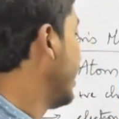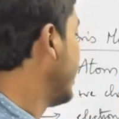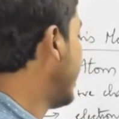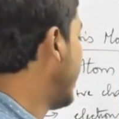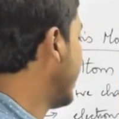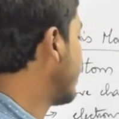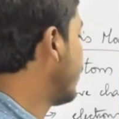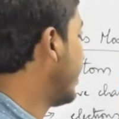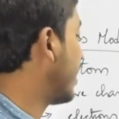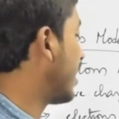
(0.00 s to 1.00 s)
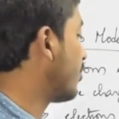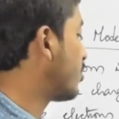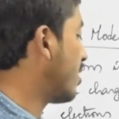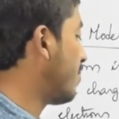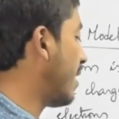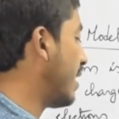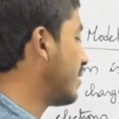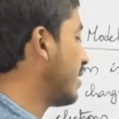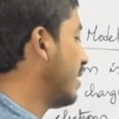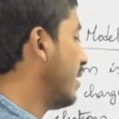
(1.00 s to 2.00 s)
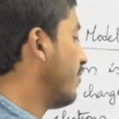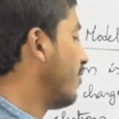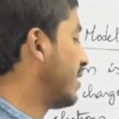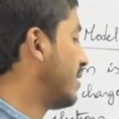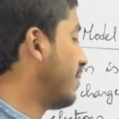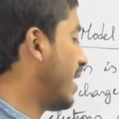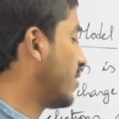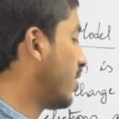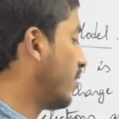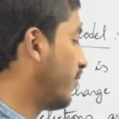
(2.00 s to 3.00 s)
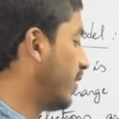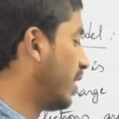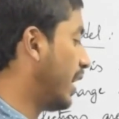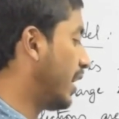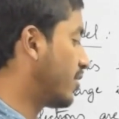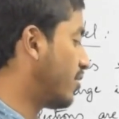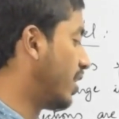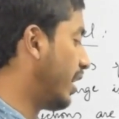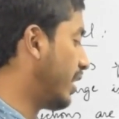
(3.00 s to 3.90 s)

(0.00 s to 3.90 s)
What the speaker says: Then next, when it comes to the mass, what is the mass of electron?